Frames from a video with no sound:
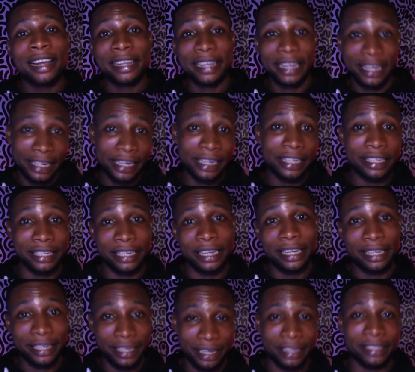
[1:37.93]

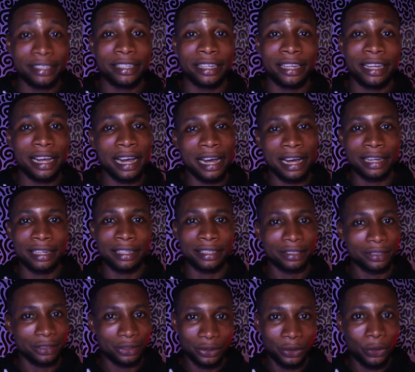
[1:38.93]
Kennedy Ekezie, and
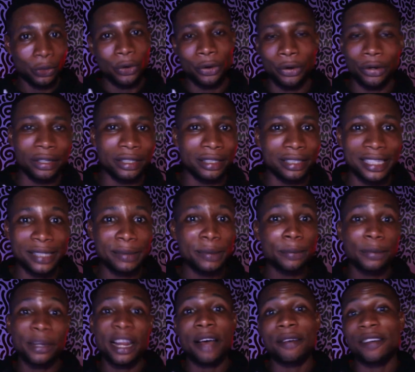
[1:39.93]
so on. These
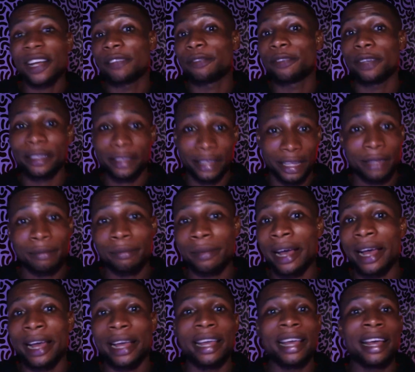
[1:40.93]
people have affected
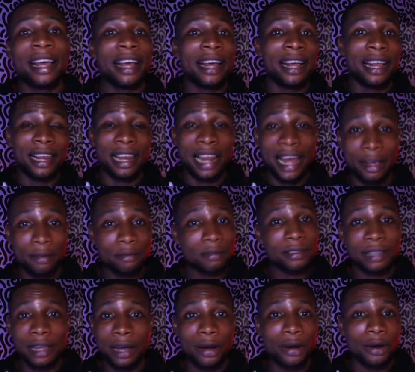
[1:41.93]
my
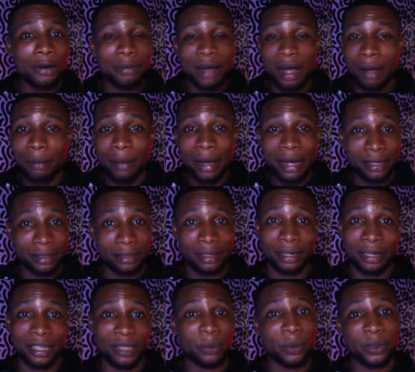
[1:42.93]
lifestyle, my
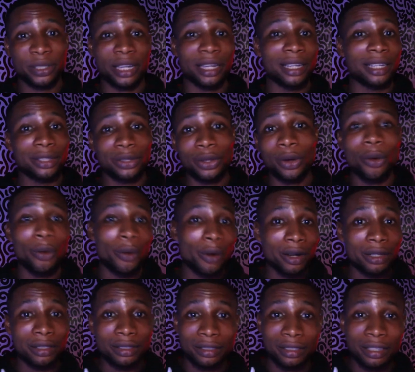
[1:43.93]
mindset, especially
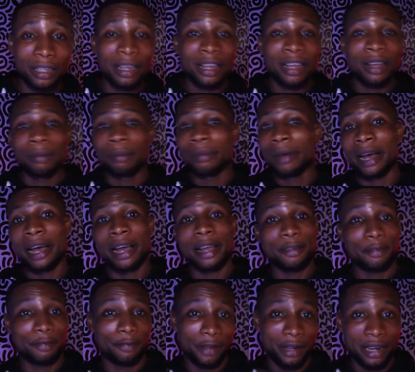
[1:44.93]
towards my
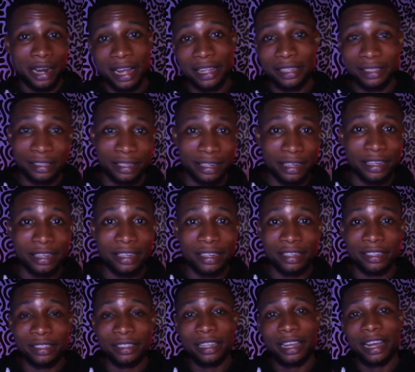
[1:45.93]

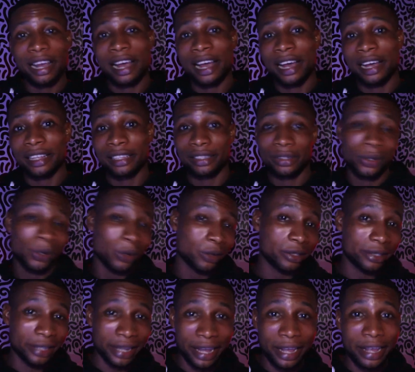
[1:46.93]
finances and
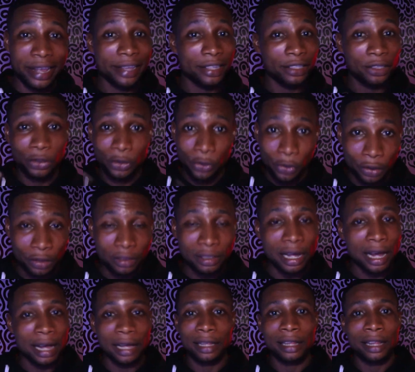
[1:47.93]
success, growth,
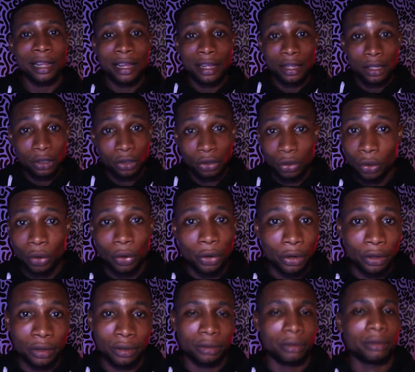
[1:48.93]
and so
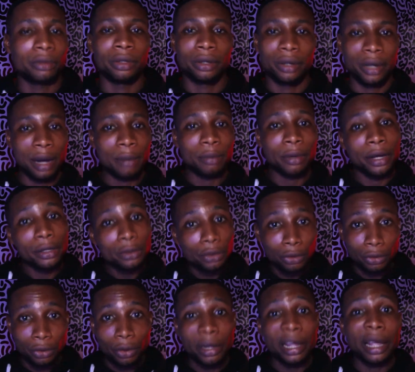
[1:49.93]
on. So I'm going to
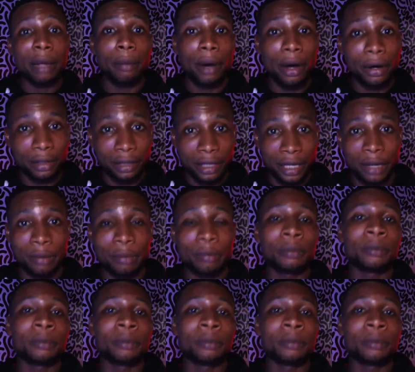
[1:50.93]
talk about them